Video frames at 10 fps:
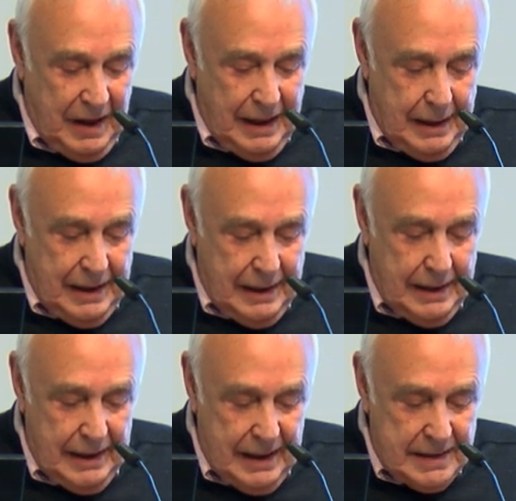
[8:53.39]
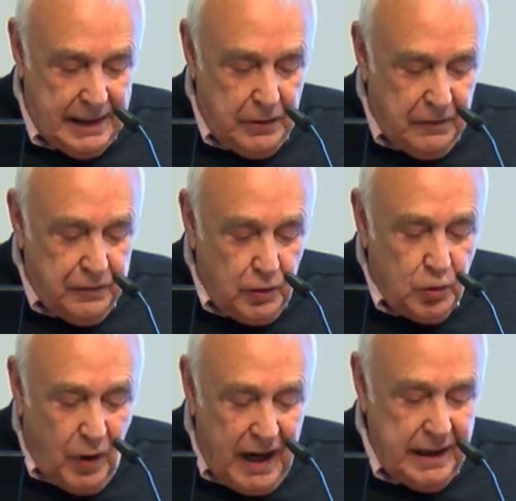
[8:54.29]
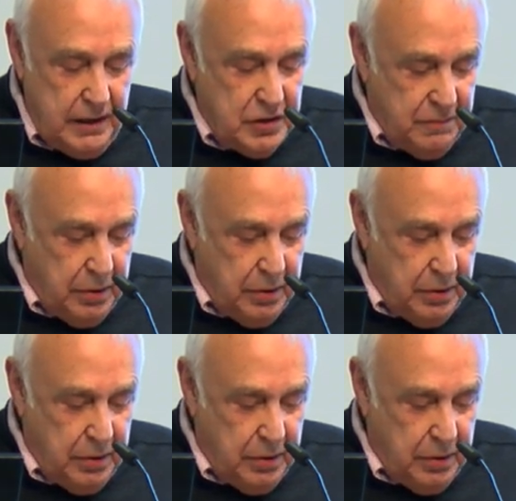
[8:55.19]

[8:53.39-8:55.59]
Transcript: as though the full range of